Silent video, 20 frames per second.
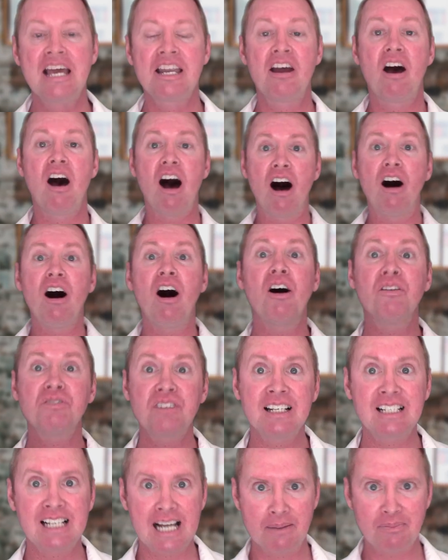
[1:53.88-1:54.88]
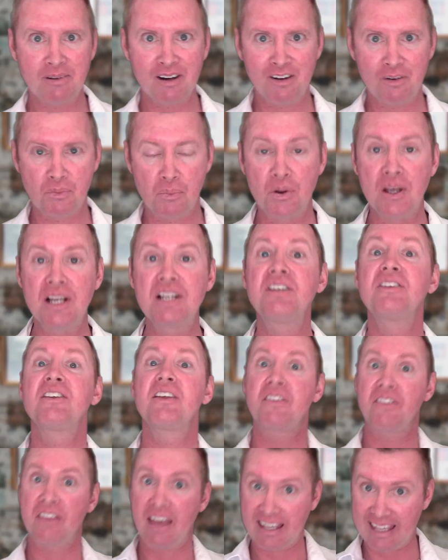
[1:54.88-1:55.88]
Now, after a couple of weeks,
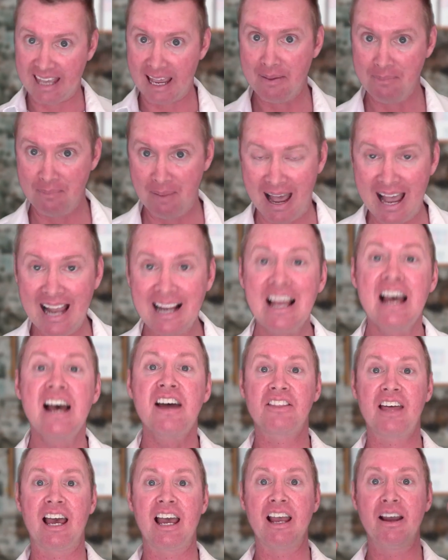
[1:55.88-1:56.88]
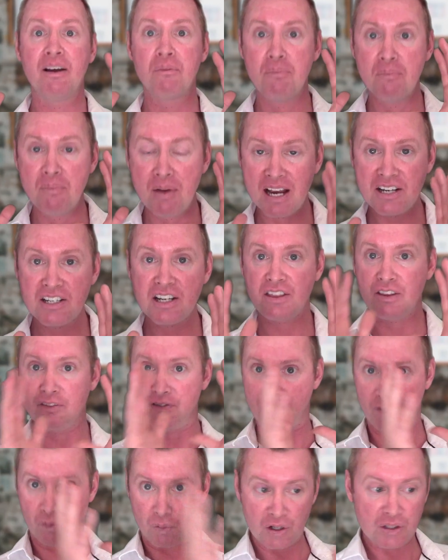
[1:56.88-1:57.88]
they came back, they measured the
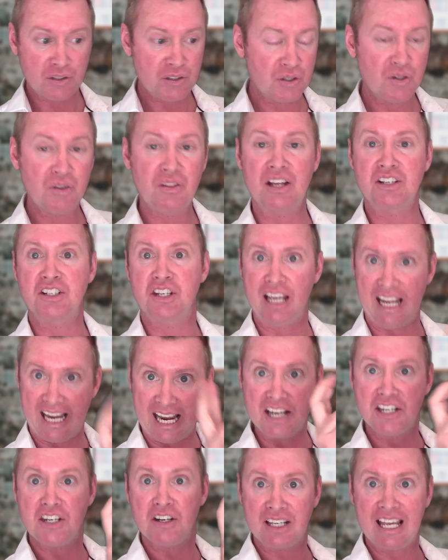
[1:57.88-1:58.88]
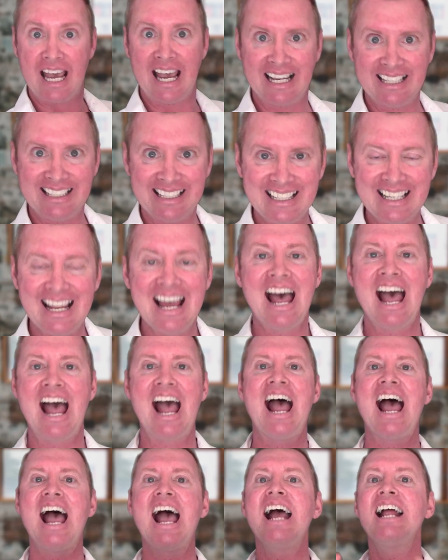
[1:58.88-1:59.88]
42 that she educated
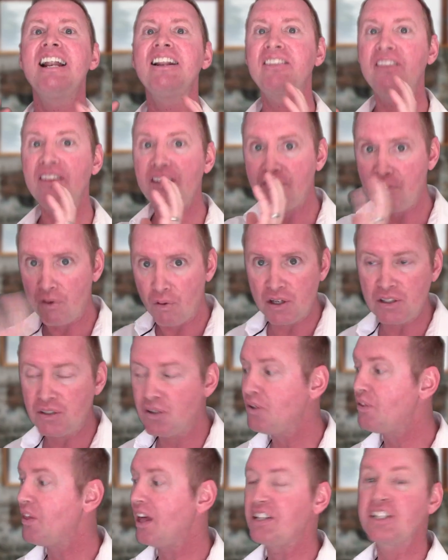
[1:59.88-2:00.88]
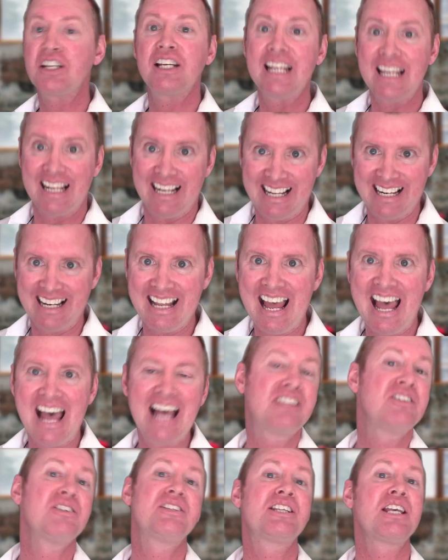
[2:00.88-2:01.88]
and the 42 that she didn't,
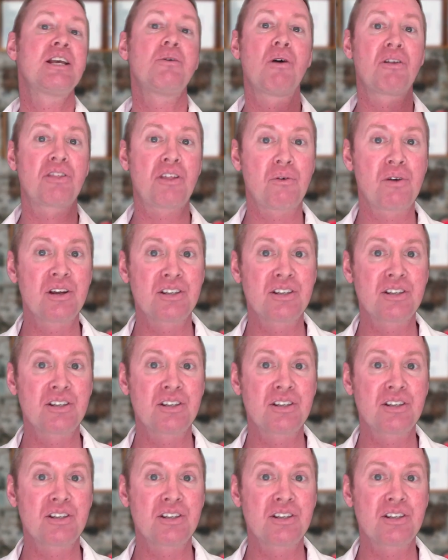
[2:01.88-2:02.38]
and to see what the